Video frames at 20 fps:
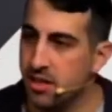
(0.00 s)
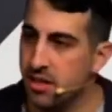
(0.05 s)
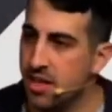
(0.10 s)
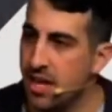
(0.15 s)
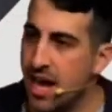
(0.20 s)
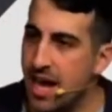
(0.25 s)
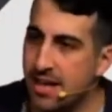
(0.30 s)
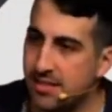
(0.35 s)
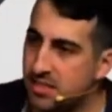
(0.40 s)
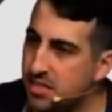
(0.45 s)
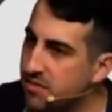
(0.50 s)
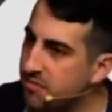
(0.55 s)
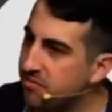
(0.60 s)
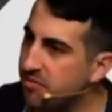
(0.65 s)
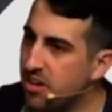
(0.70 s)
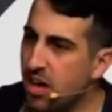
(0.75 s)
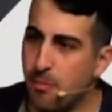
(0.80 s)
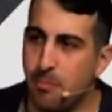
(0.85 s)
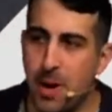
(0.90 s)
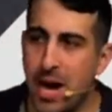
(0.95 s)
as if
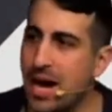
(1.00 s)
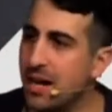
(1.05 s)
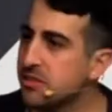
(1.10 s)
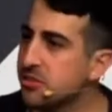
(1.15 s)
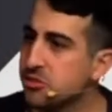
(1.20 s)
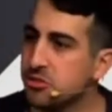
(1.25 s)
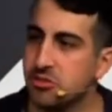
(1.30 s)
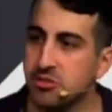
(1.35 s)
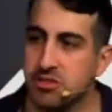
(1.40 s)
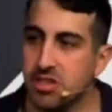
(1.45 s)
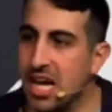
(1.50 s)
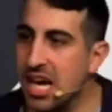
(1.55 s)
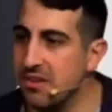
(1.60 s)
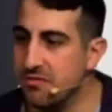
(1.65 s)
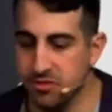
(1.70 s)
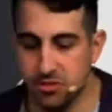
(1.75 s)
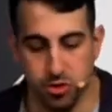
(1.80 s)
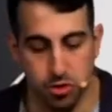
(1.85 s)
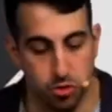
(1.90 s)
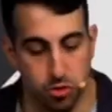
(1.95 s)
a pastor's life
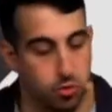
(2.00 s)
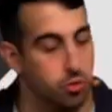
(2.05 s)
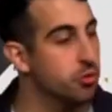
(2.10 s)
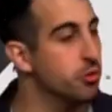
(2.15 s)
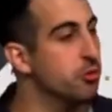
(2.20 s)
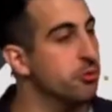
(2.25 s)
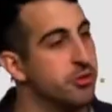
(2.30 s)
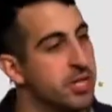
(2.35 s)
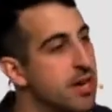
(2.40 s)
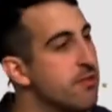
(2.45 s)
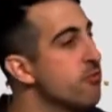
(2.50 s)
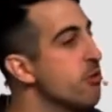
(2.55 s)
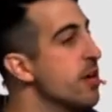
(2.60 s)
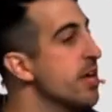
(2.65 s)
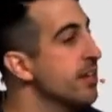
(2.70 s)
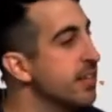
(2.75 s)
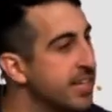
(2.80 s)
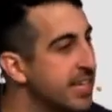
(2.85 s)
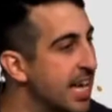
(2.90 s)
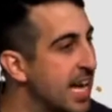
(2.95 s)
is a cruel, never
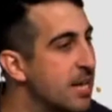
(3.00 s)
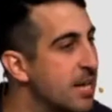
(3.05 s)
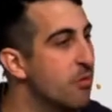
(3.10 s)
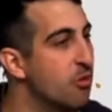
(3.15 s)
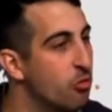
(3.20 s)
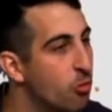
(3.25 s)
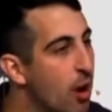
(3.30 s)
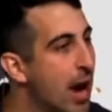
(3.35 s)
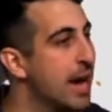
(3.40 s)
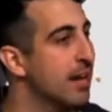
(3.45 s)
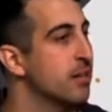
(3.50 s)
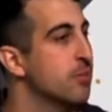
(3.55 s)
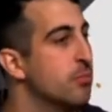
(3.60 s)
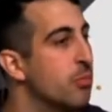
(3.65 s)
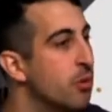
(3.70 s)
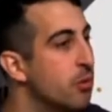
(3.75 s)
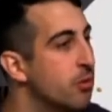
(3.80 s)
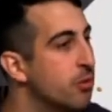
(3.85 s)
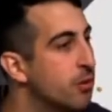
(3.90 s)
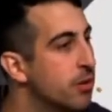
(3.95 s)
ending game of whack a
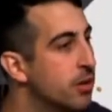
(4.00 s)
mole.